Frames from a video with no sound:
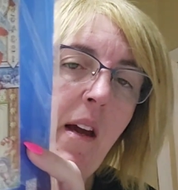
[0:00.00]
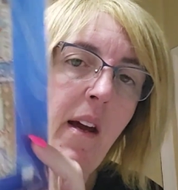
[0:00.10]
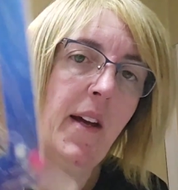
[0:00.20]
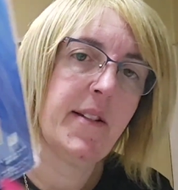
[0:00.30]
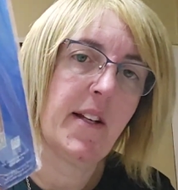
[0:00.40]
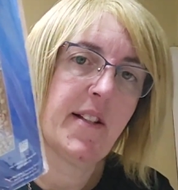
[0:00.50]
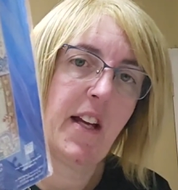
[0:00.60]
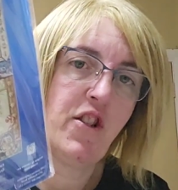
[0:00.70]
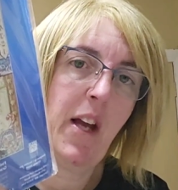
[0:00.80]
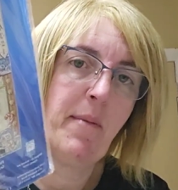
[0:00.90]
It does
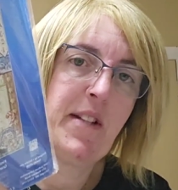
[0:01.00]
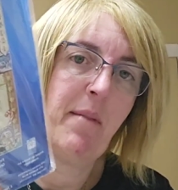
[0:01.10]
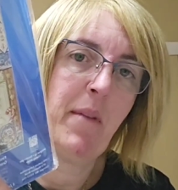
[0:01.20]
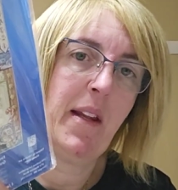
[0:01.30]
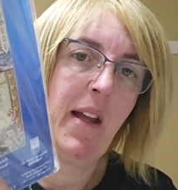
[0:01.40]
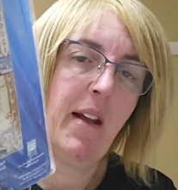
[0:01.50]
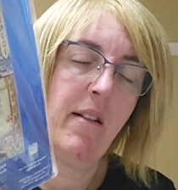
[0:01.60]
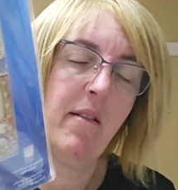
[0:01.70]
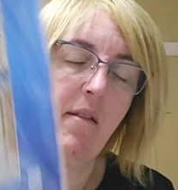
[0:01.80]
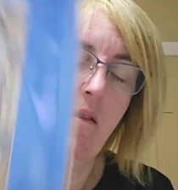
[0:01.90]
actually upset me that
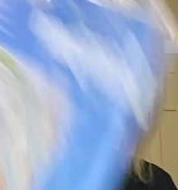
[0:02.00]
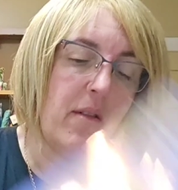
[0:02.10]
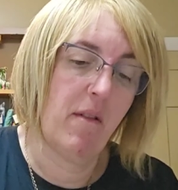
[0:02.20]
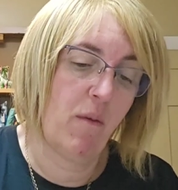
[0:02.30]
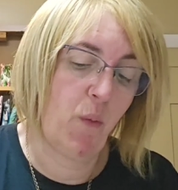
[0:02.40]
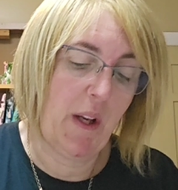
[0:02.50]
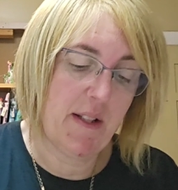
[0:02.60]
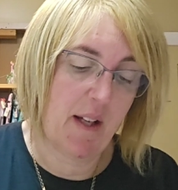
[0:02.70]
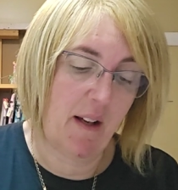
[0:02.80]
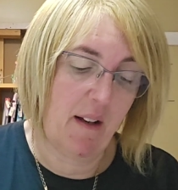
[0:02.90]

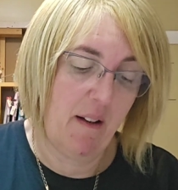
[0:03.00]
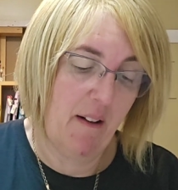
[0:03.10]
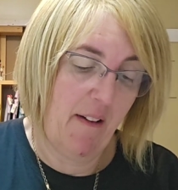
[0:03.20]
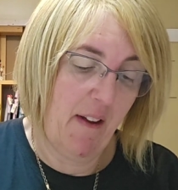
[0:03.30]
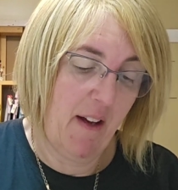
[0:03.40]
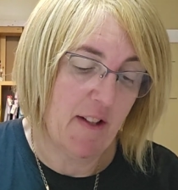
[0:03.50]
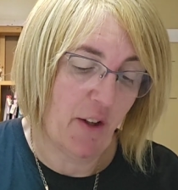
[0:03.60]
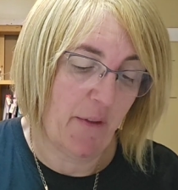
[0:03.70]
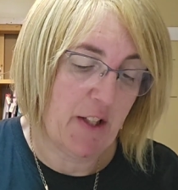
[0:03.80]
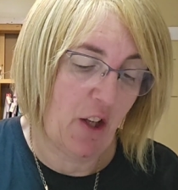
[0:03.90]
winter has
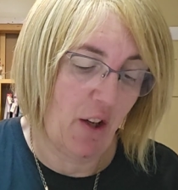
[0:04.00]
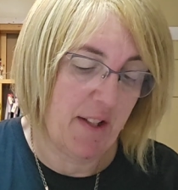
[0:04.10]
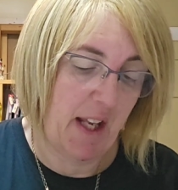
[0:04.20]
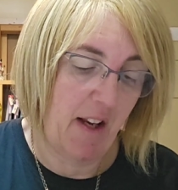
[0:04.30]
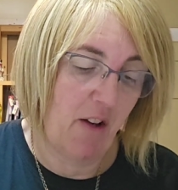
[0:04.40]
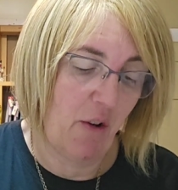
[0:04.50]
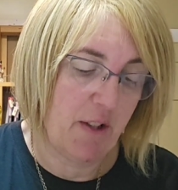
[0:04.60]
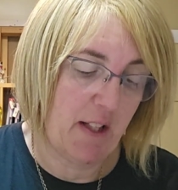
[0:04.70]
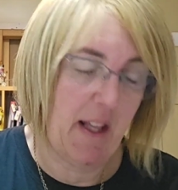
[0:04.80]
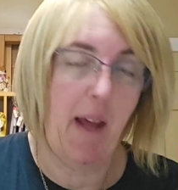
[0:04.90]
obviously got Santa
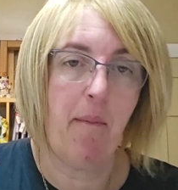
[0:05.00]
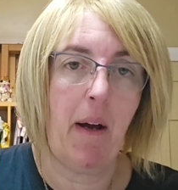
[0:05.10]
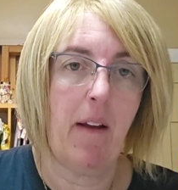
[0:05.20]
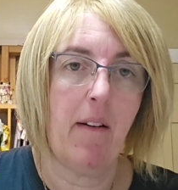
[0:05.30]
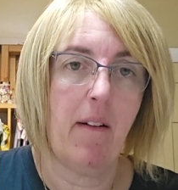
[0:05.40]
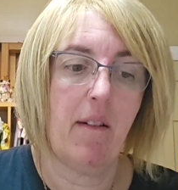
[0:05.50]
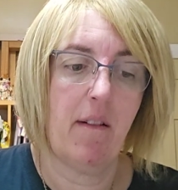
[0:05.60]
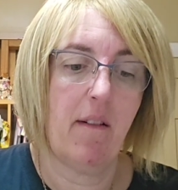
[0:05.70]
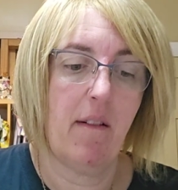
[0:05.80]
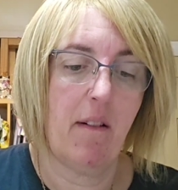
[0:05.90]
Claus in there, but
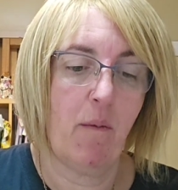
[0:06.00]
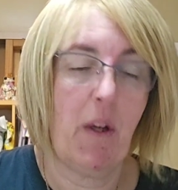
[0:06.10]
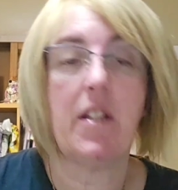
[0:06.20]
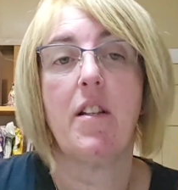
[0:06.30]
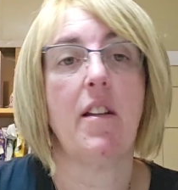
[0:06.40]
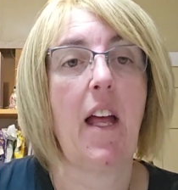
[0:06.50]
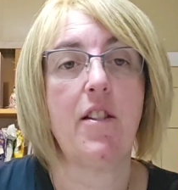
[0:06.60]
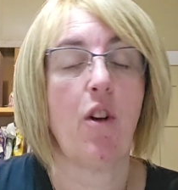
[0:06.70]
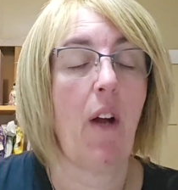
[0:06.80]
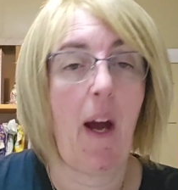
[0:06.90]
winter,
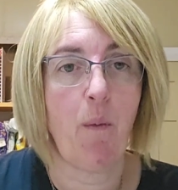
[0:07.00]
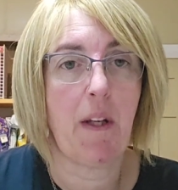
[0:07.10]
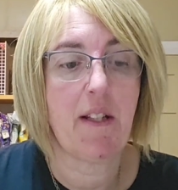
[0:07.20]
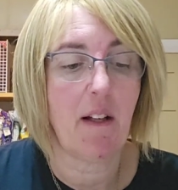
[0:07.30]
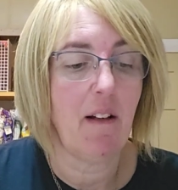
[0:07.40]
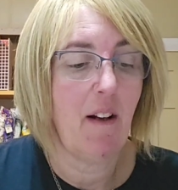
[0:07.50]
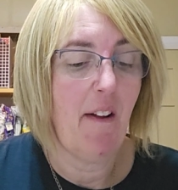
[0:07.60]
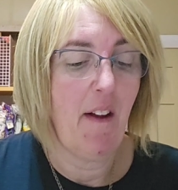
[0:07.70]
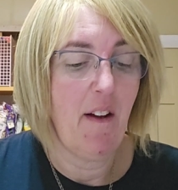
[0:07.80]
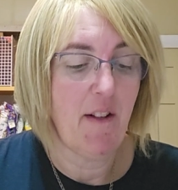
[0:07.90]
that's not our winter,
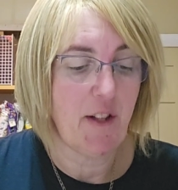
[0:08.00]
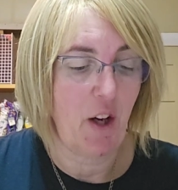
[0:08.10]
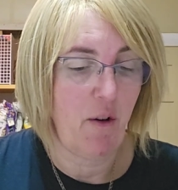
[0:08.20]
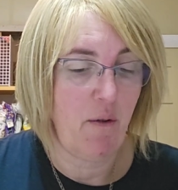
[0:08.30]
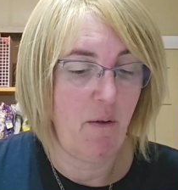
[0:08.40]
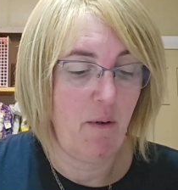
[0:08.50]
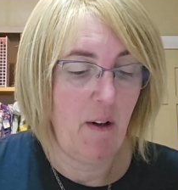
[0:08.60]
so